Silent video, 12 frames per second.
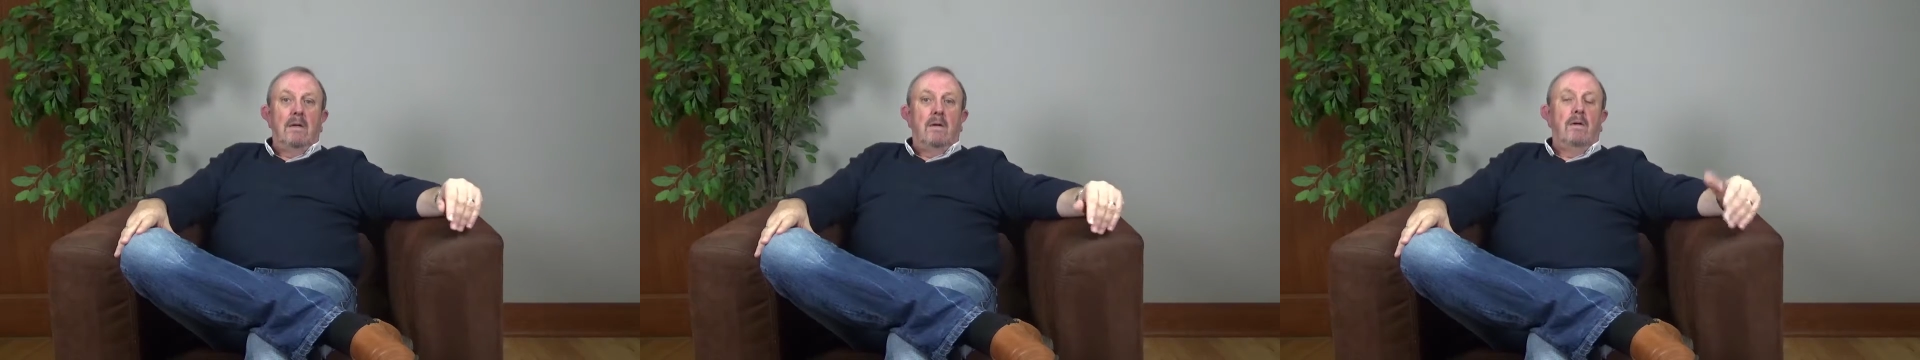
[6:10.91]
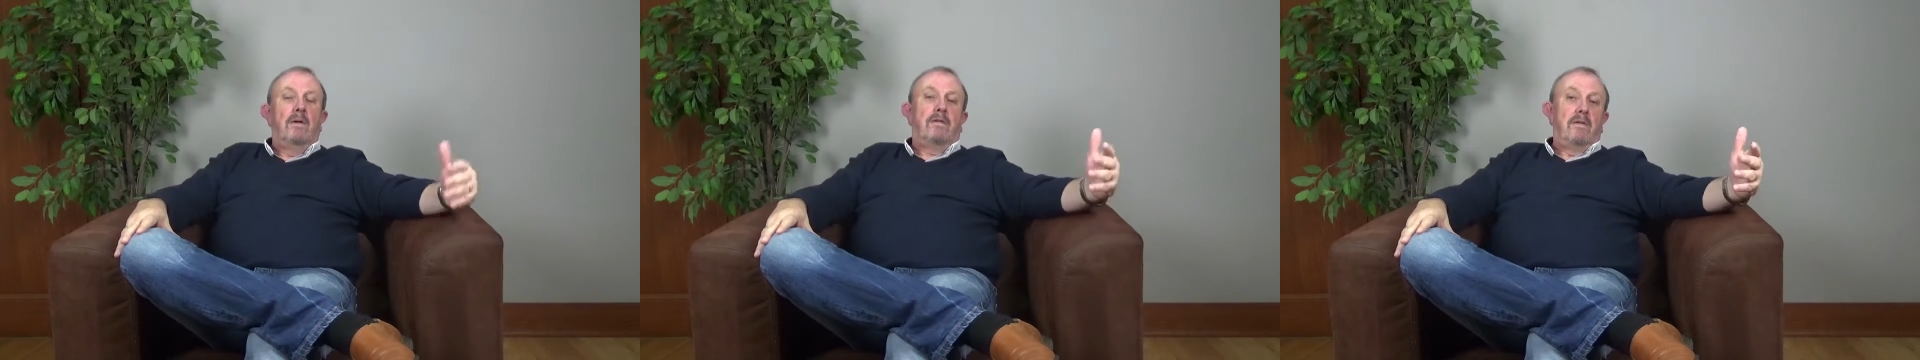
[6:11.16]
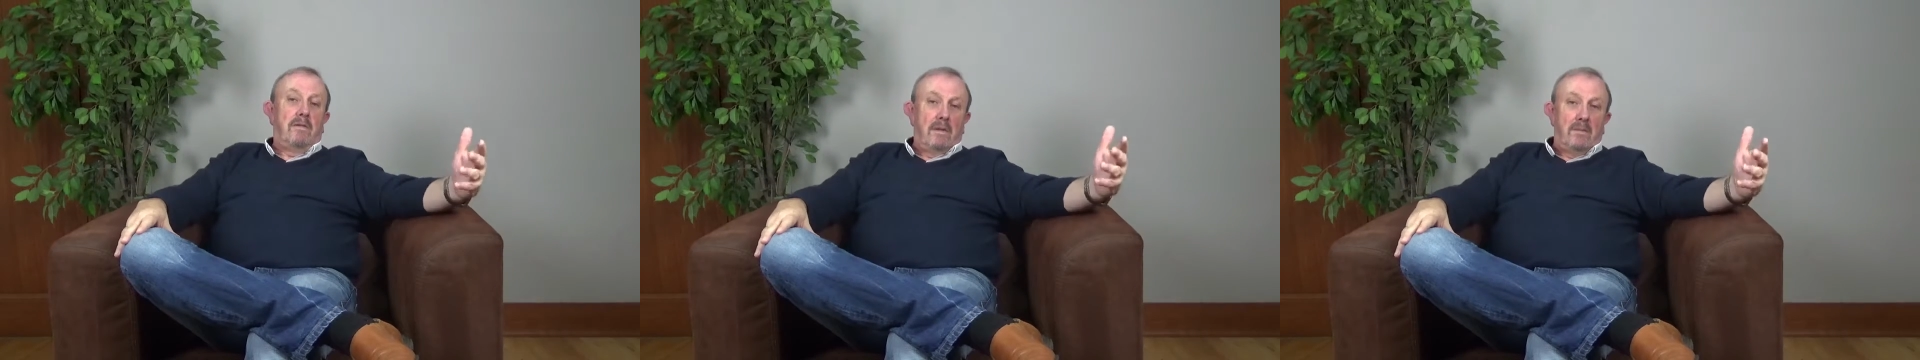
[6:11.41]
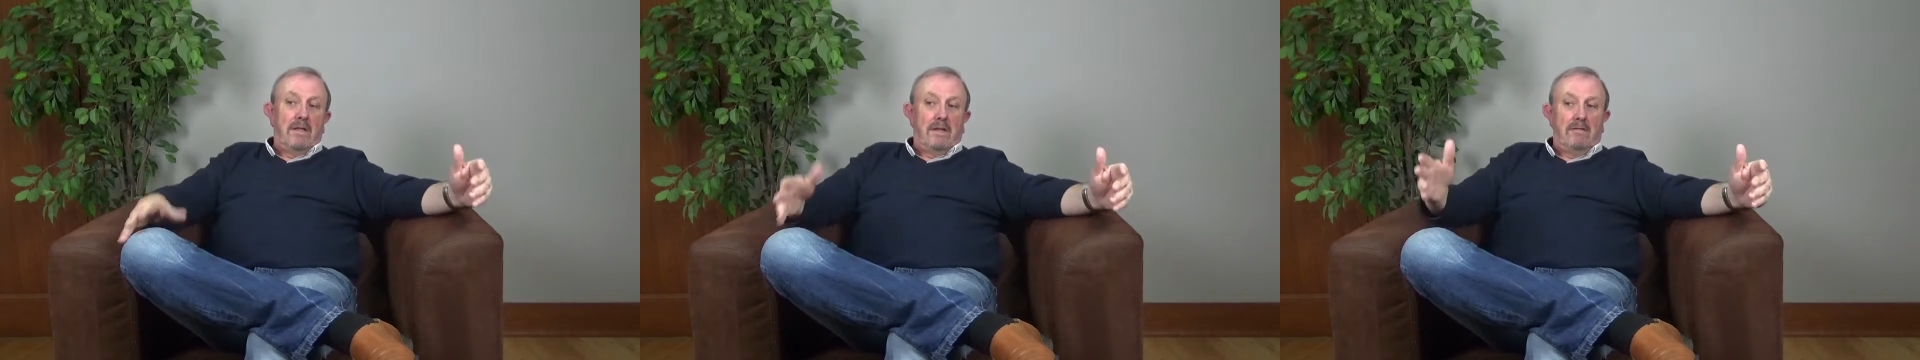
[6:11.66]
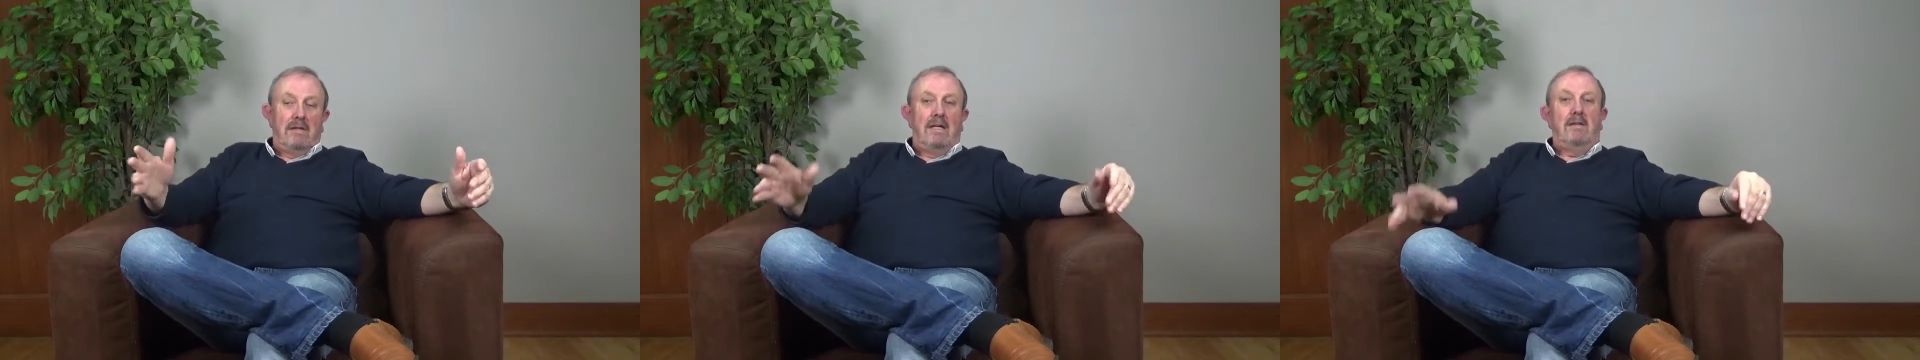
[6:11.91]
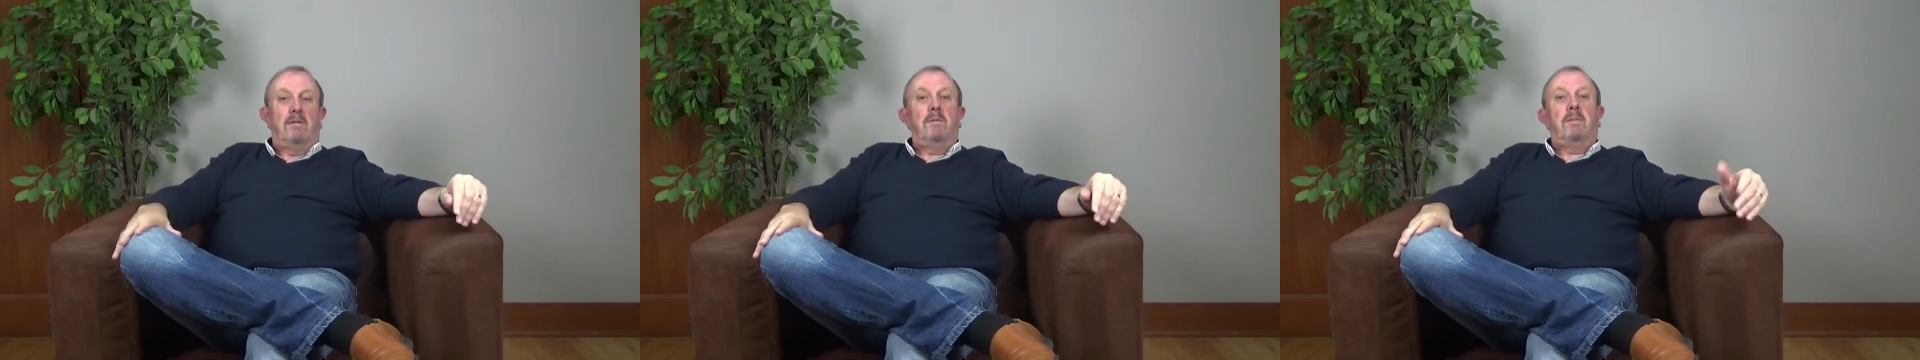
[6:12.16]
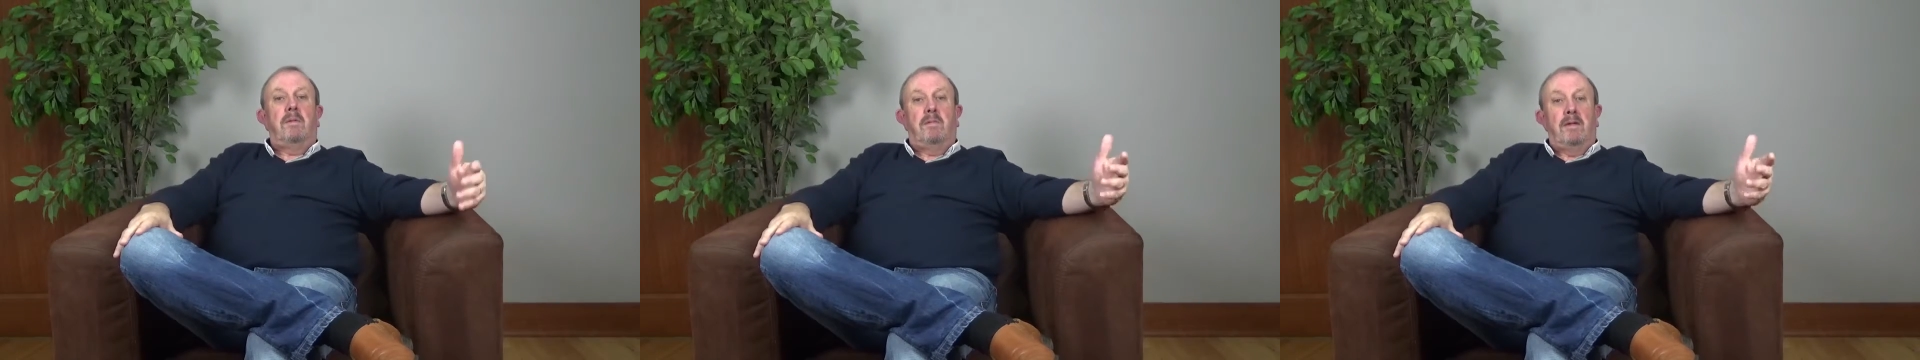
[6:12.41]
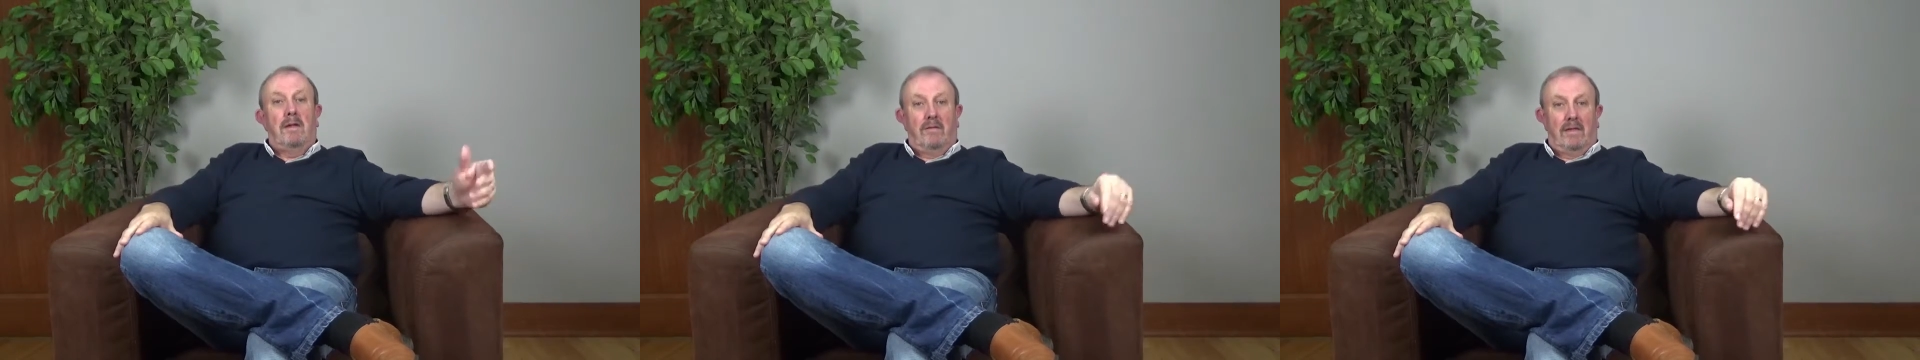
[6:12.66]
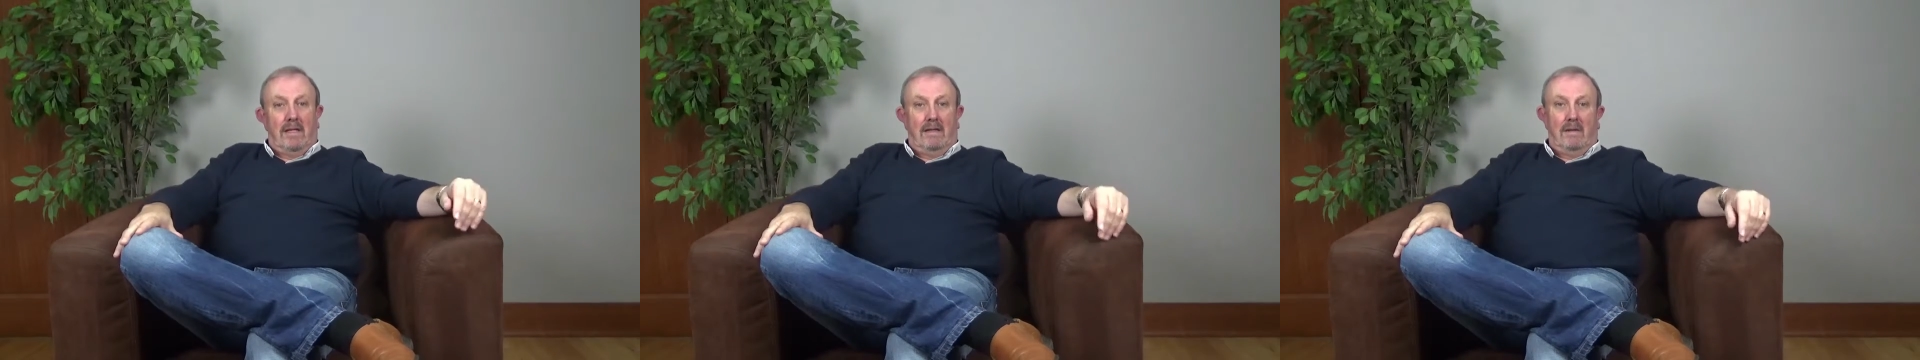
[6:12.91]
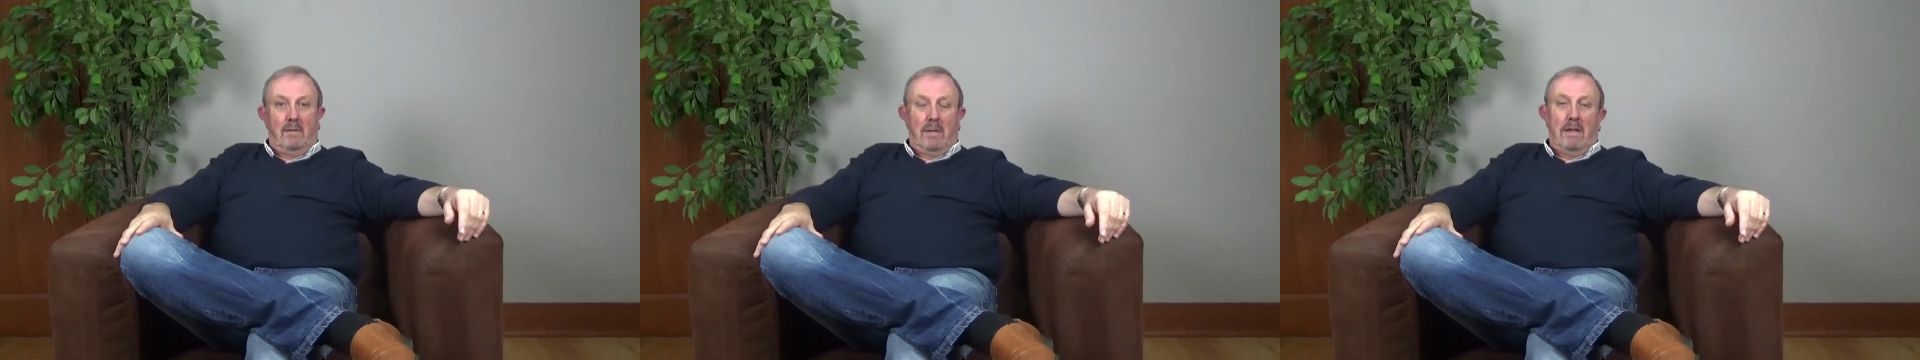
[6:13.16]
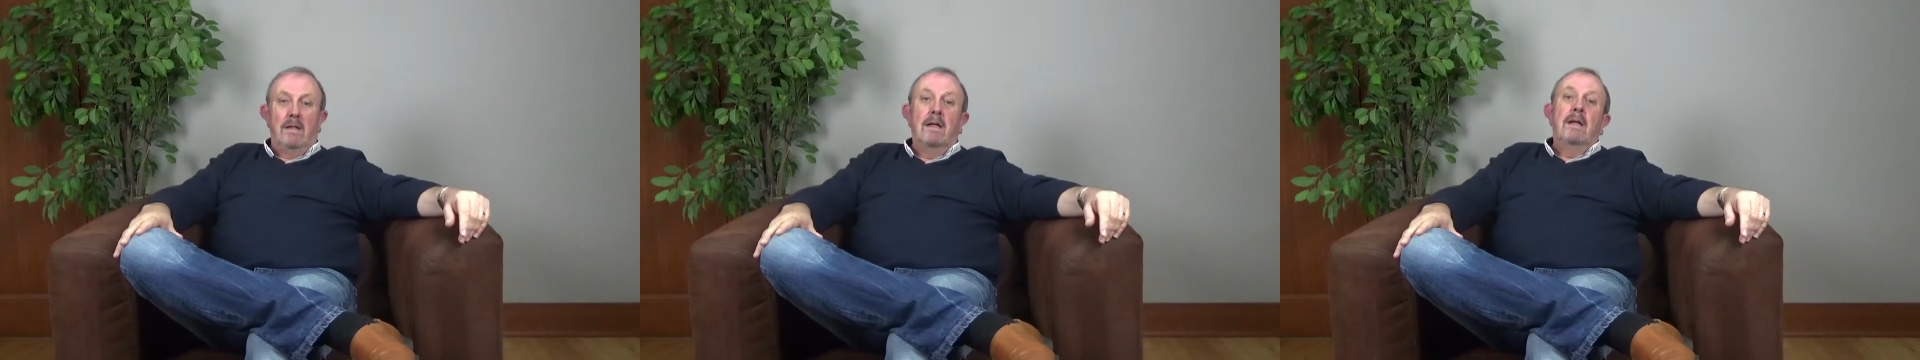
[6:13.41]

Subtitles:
Also some of the other areas we've probably covered there as well.